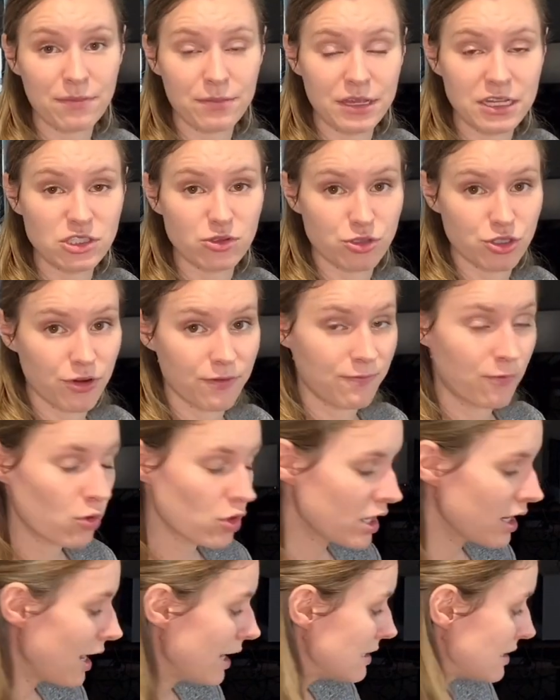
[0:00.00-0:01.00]
beans, which are
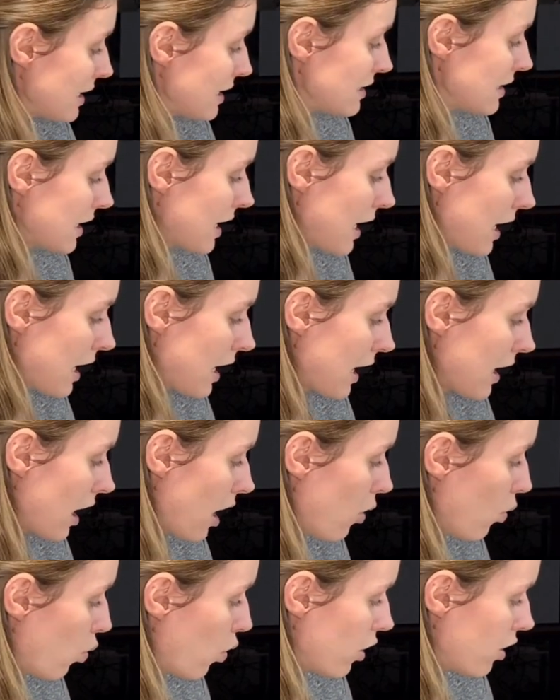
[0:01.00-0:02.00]
49 cents a can, I
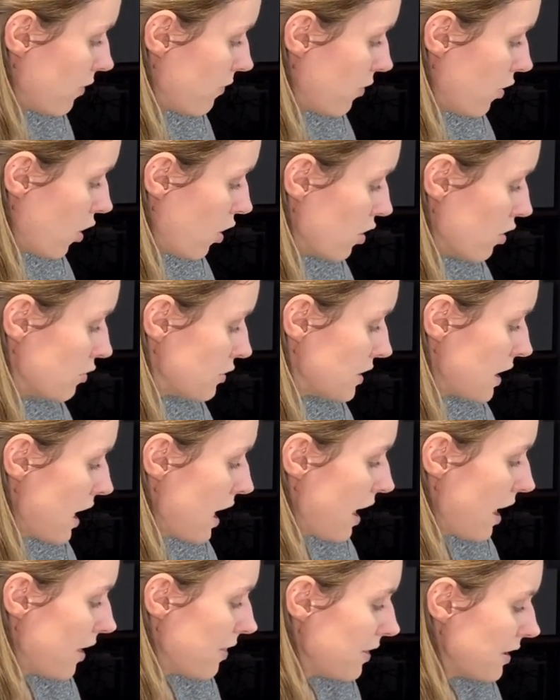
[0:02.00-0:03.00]
got 1 of those.
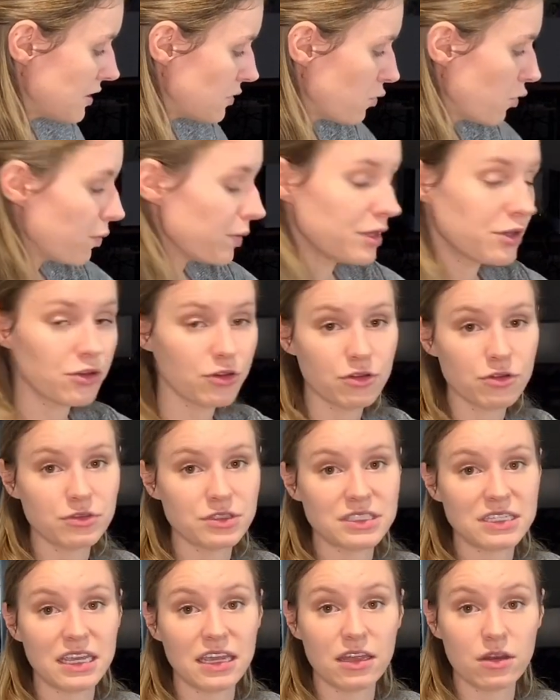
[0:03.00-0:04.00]
This will be
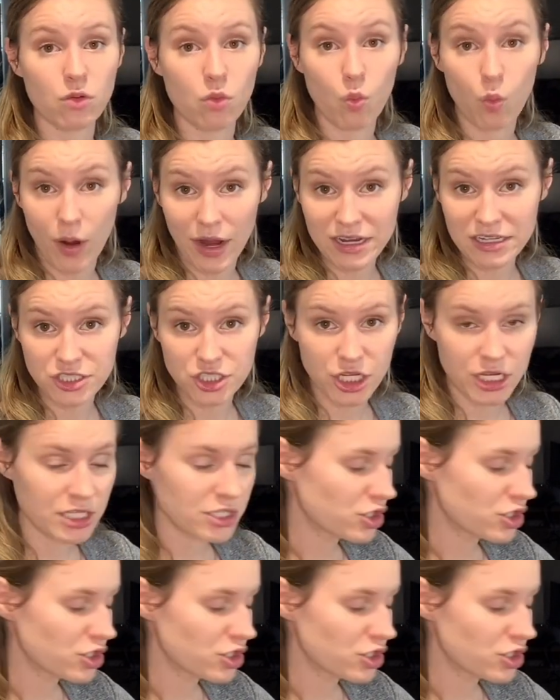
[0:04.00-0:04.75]
used in white chicken